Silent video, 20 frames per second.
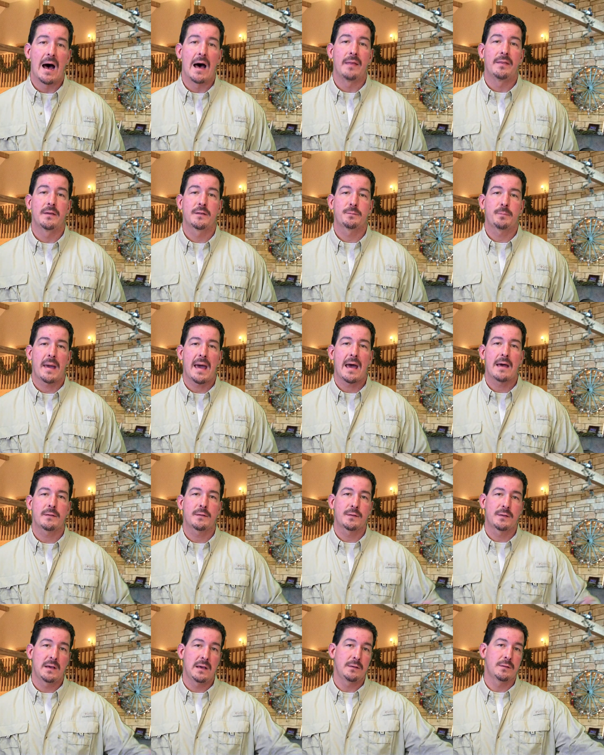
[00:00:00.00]
This
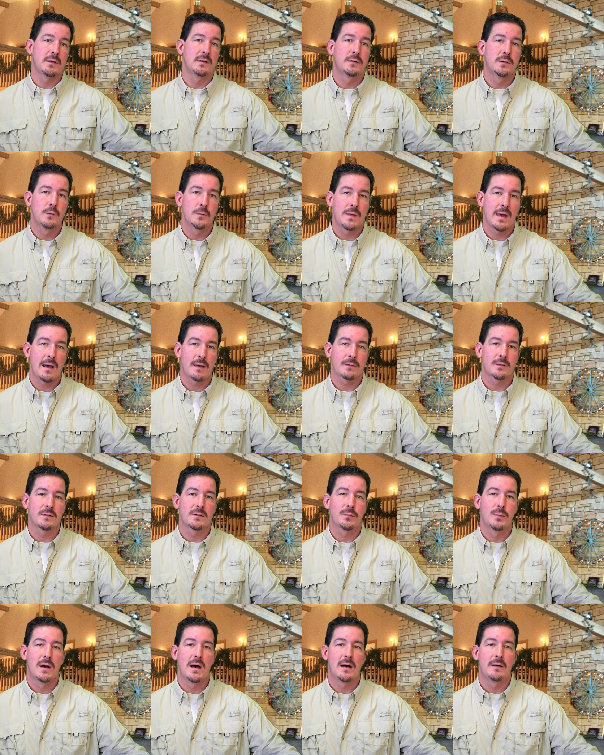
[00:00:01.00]
past season,
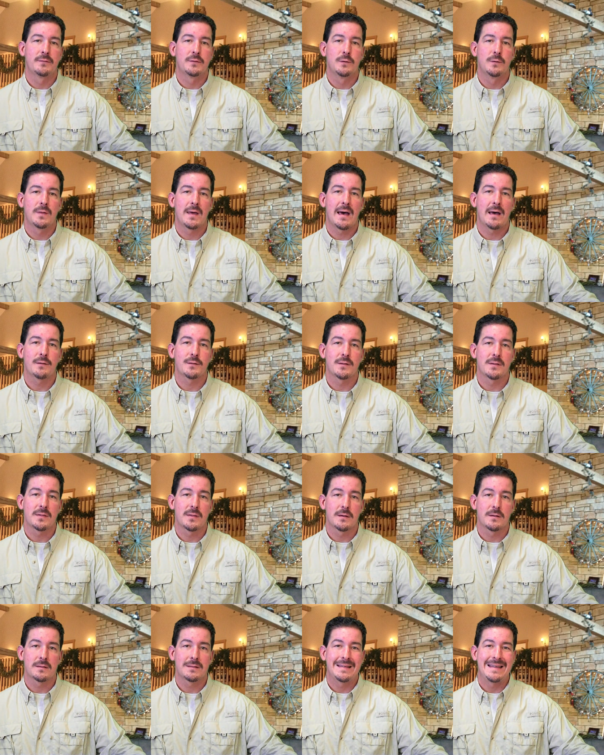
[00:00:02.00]

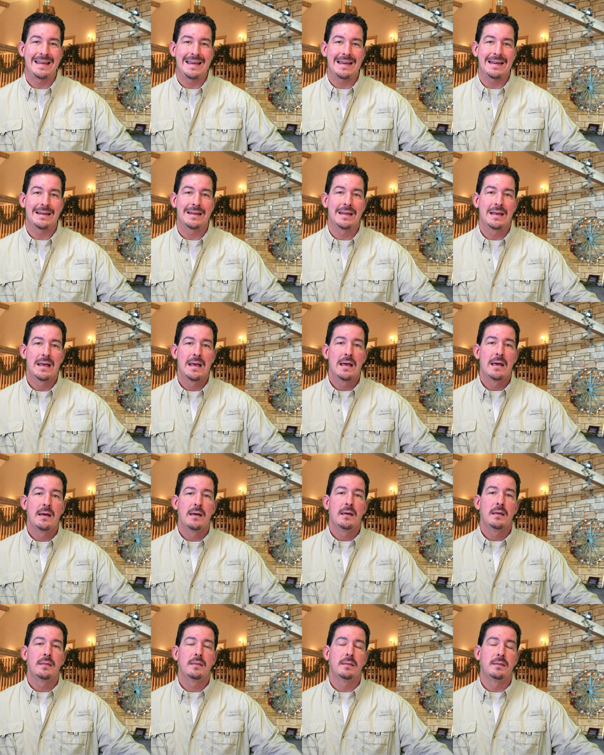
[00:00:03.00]
2012-2013,
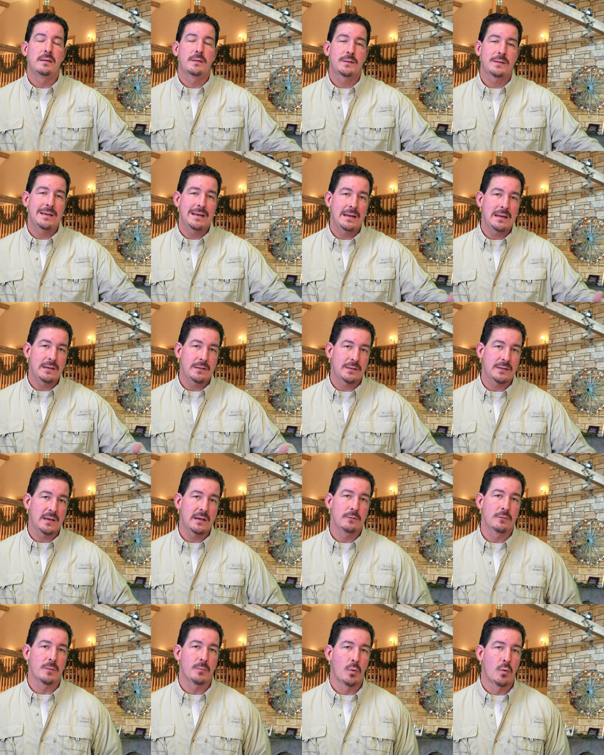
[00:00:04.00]
the CDC
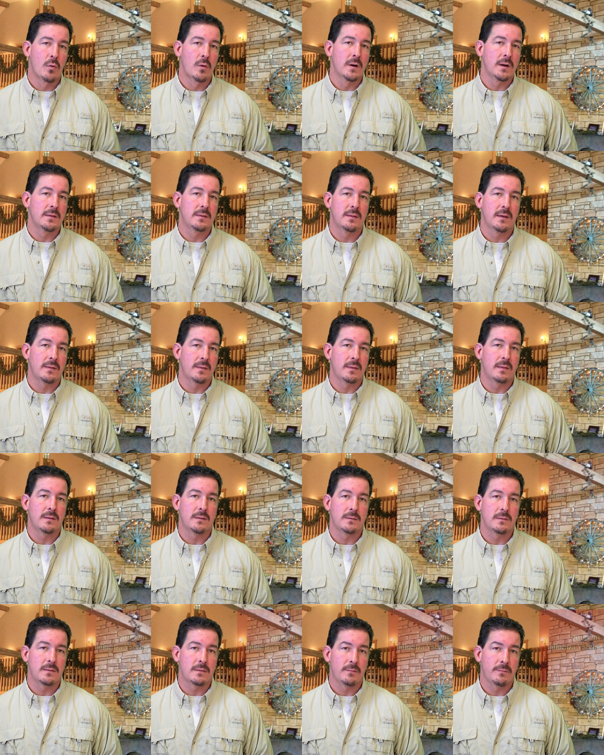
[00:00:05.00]
reported that the
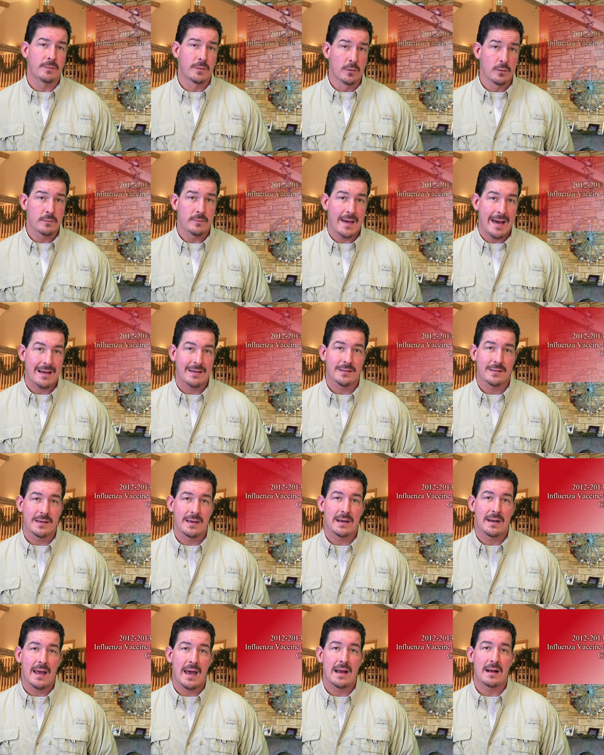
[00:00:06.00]
flu
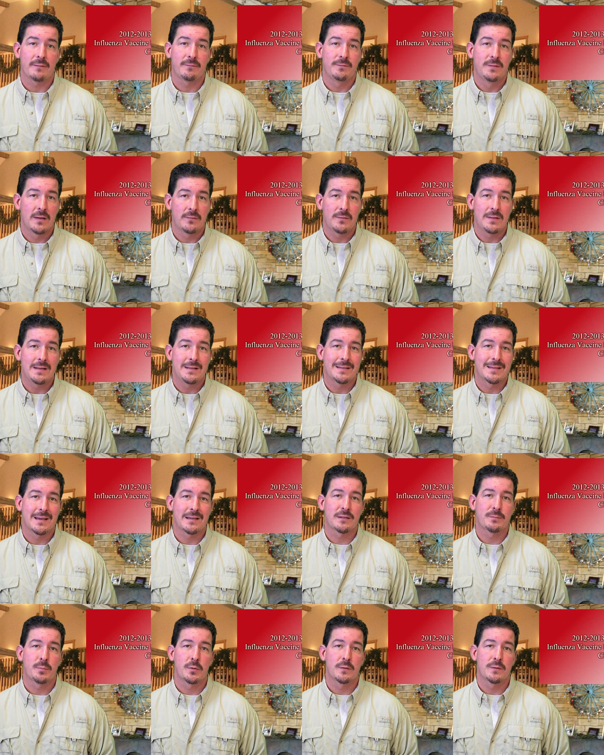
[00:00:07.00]
vaccine had a
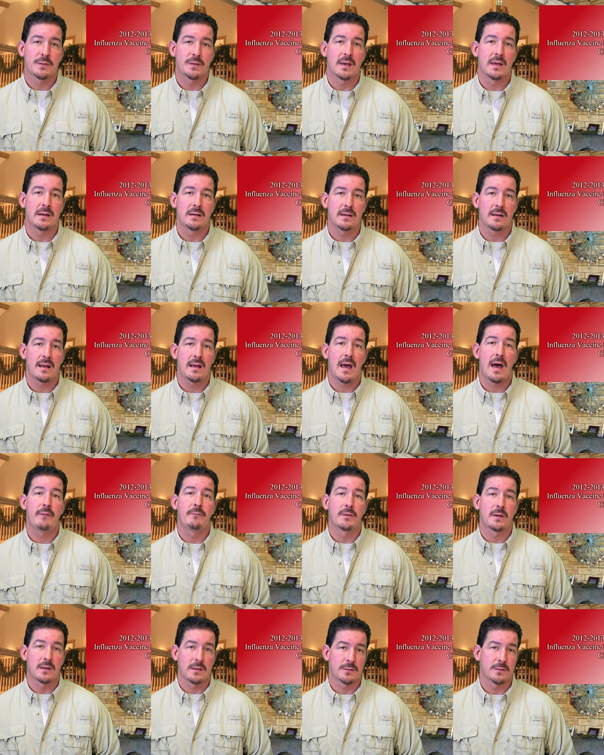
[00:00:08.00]
56%
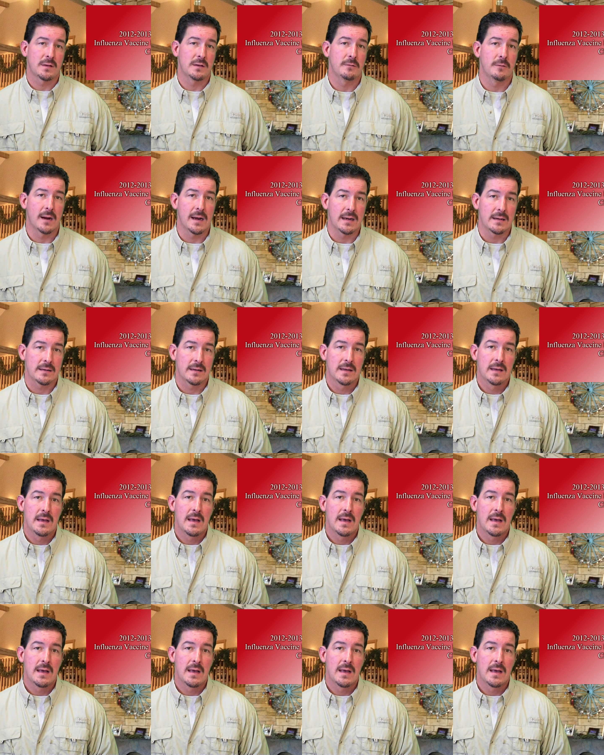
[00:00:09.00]
efficacy rate.